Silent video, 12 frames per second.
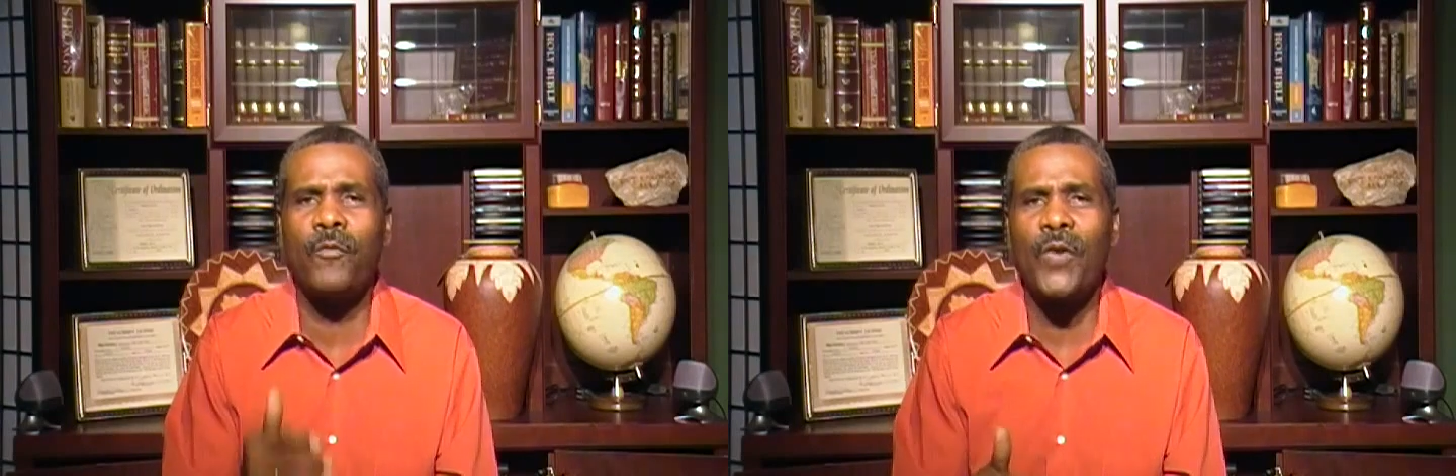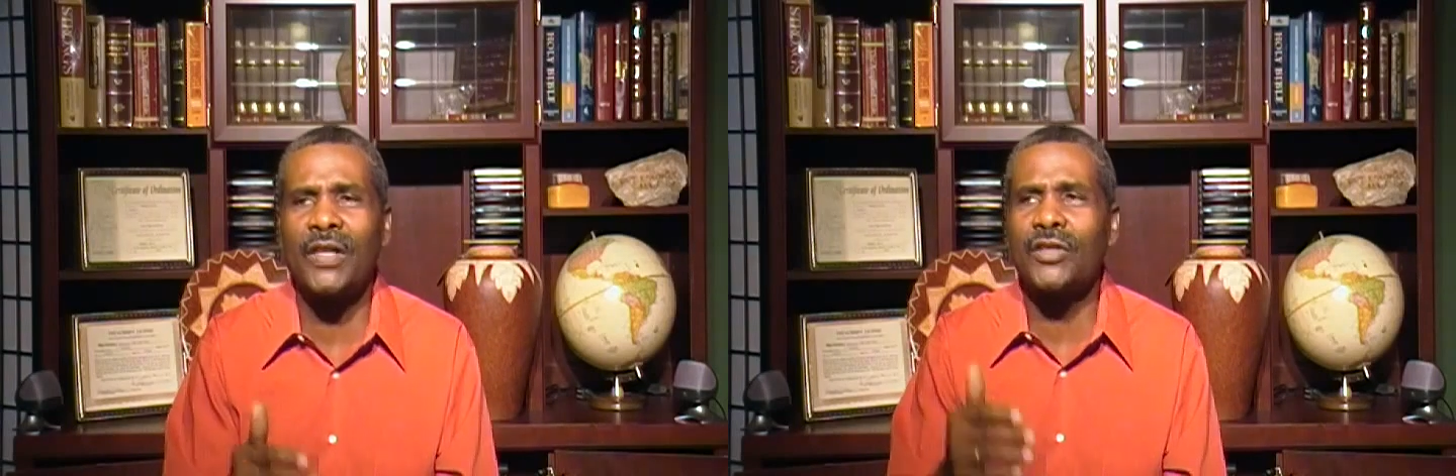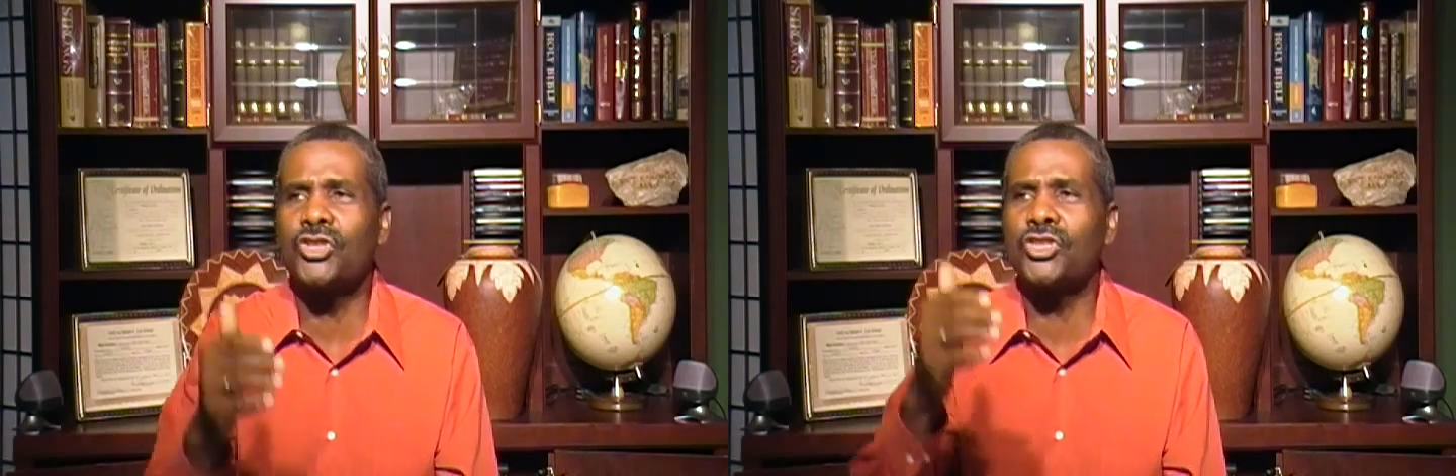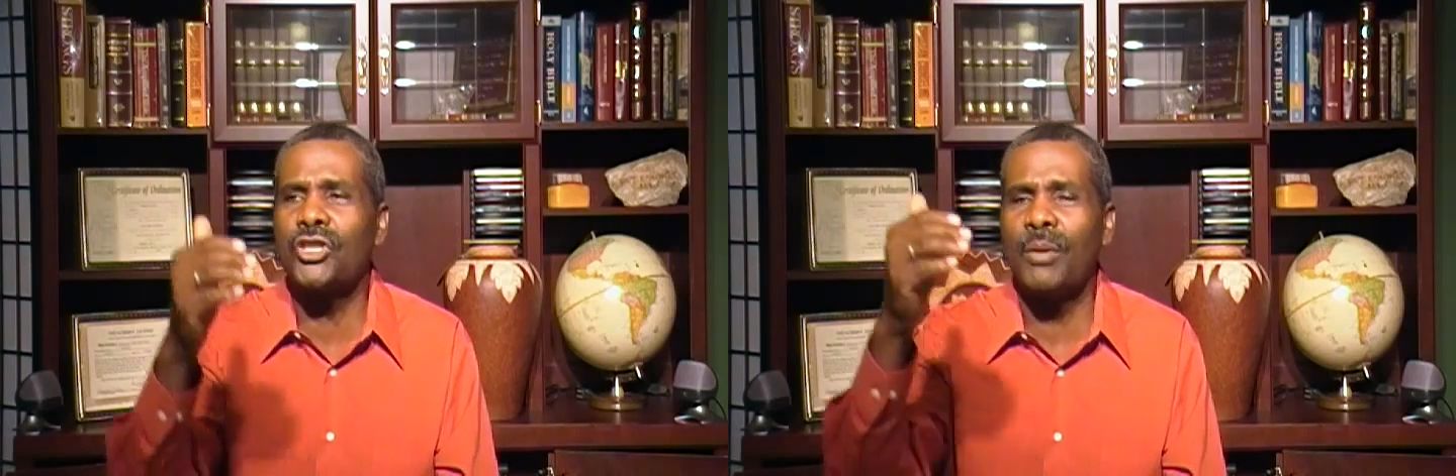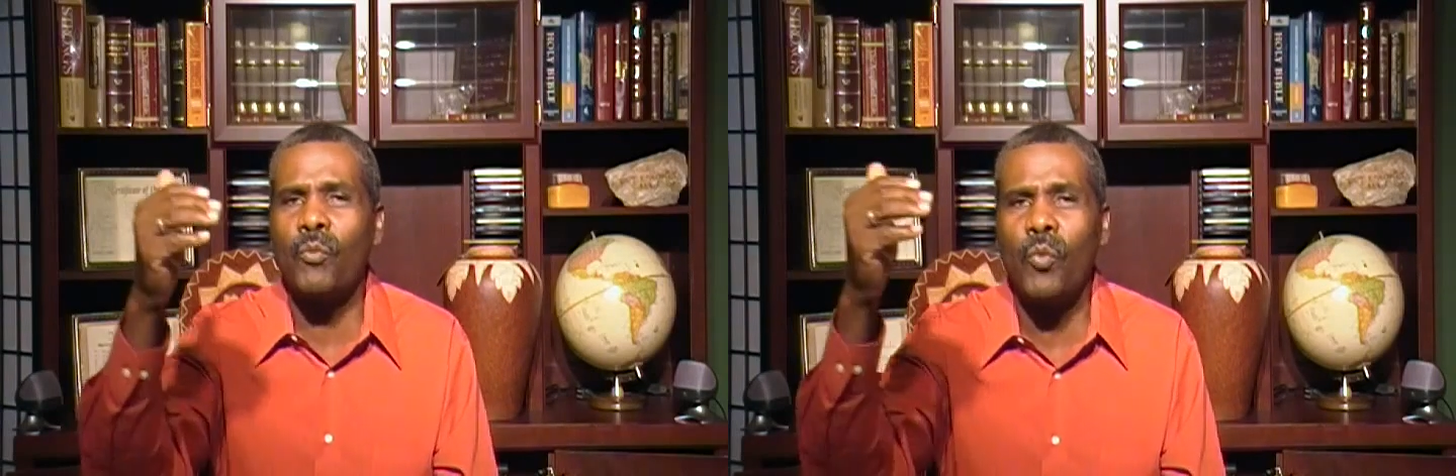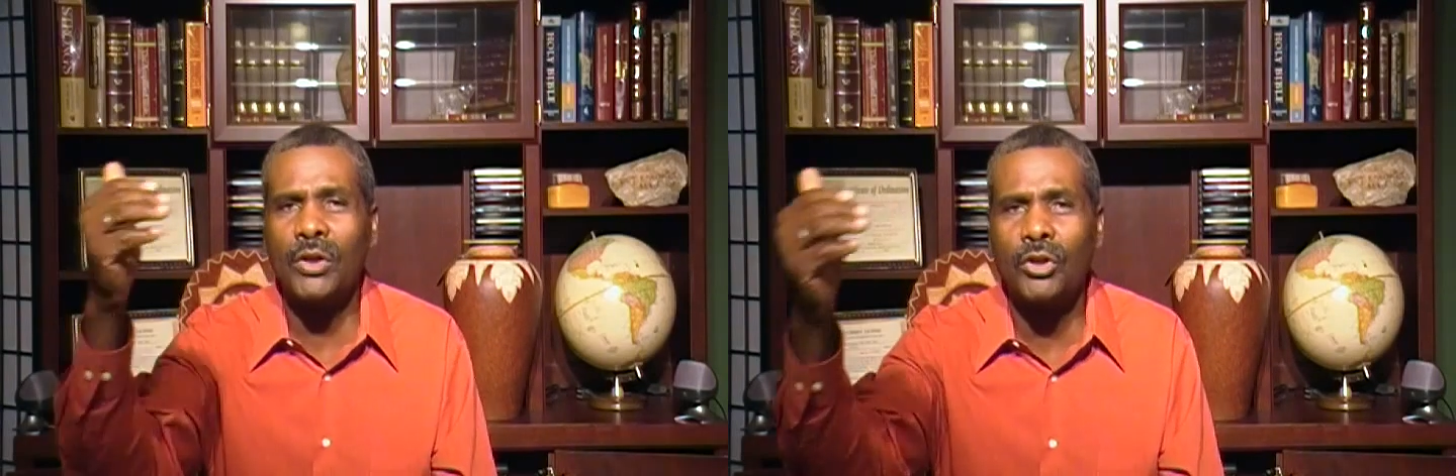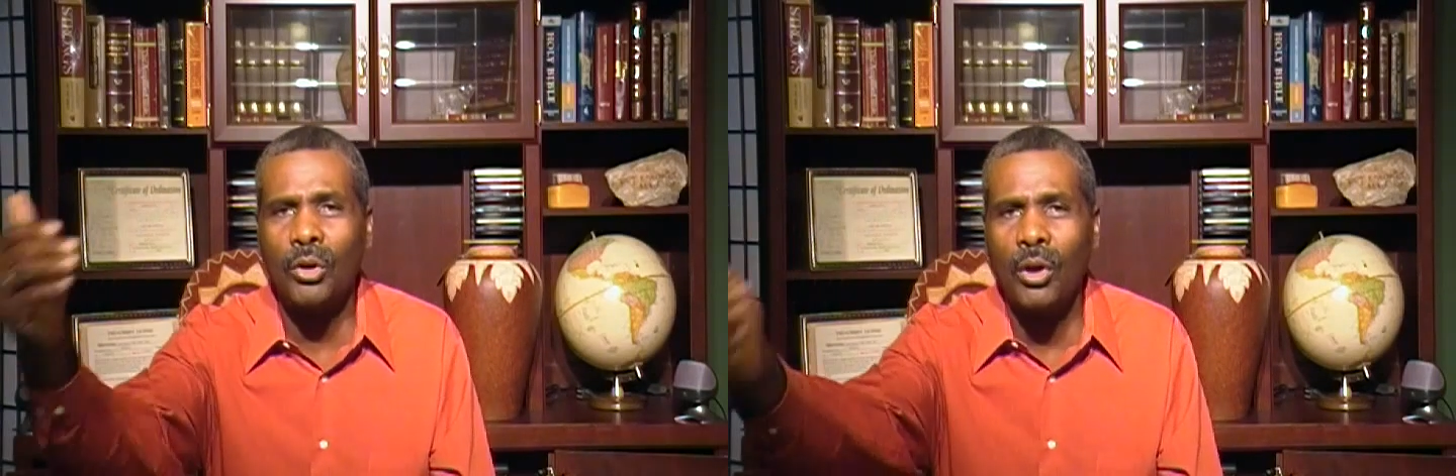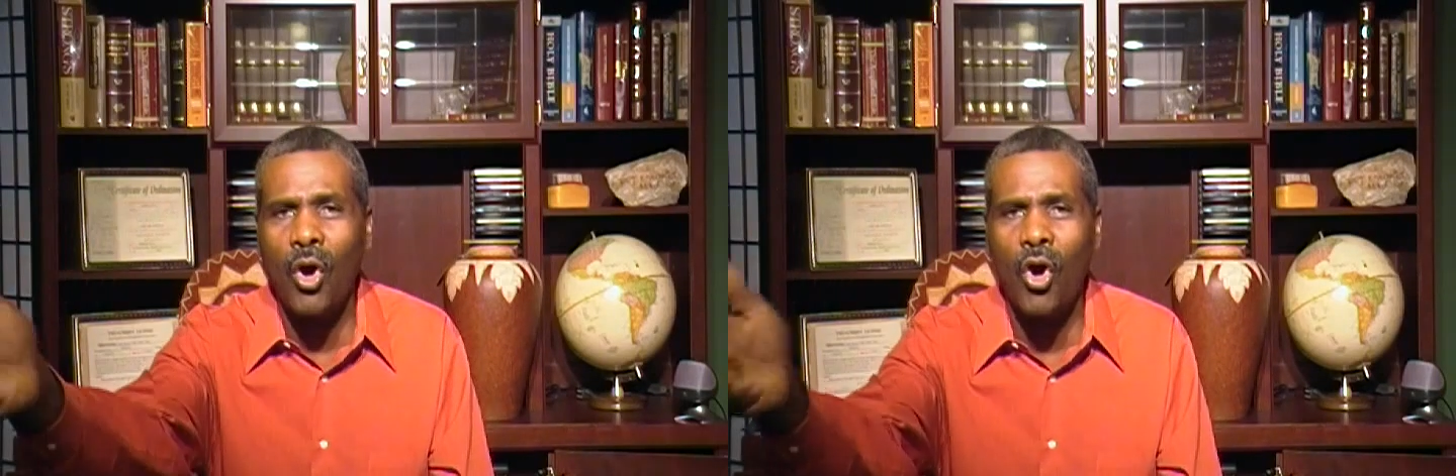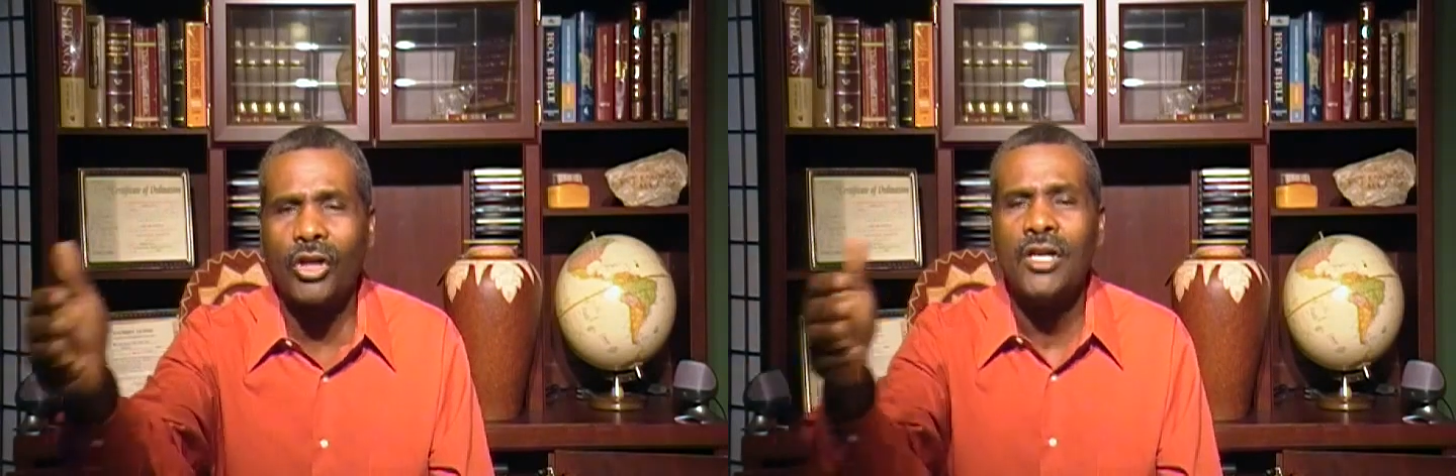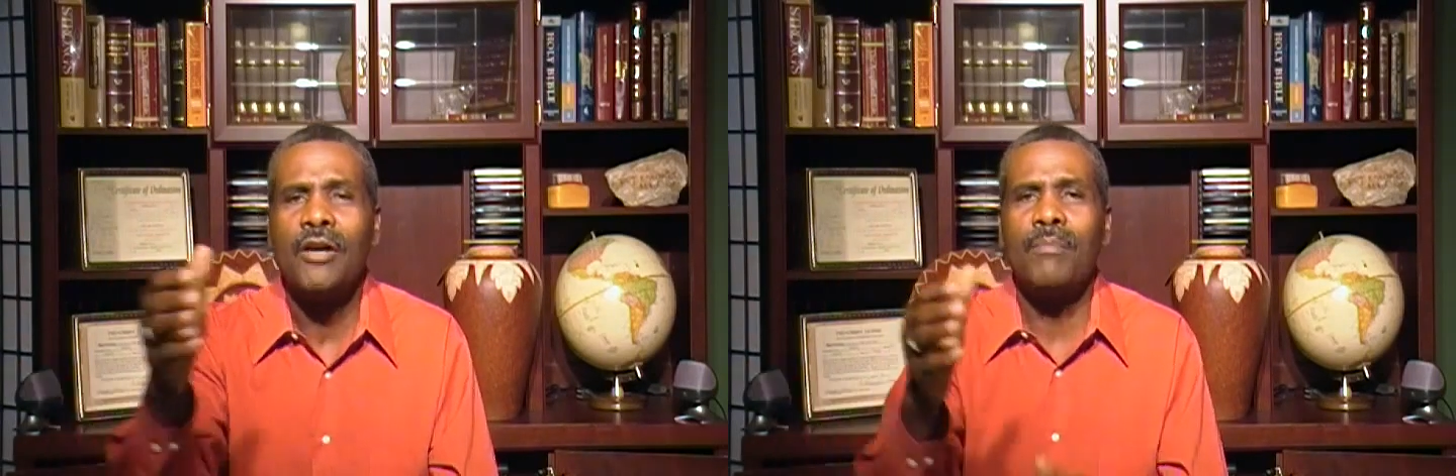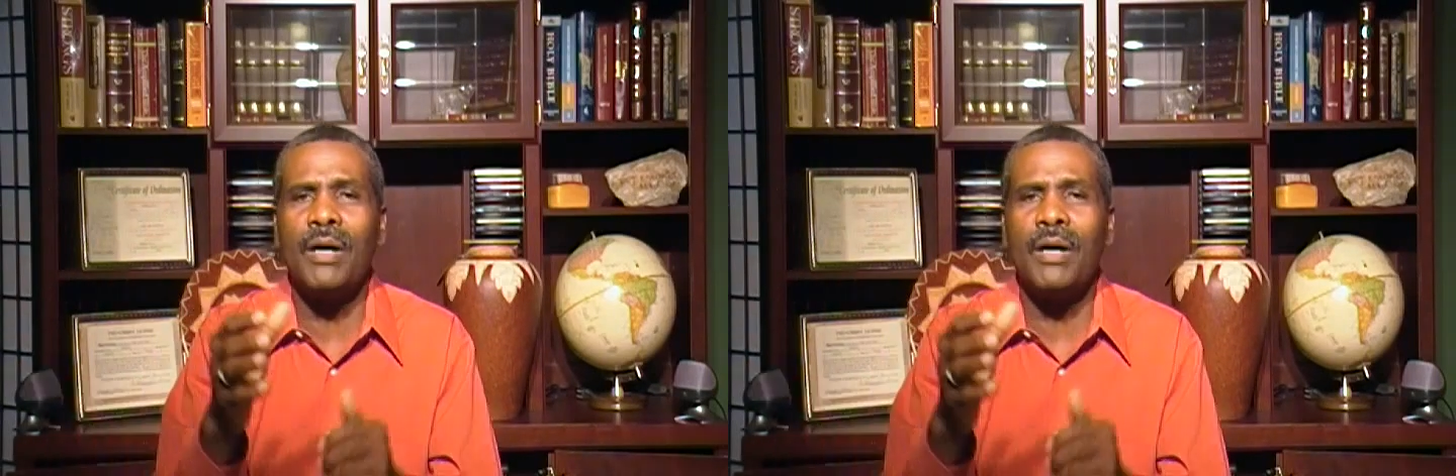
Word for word: fellowship with the Lord,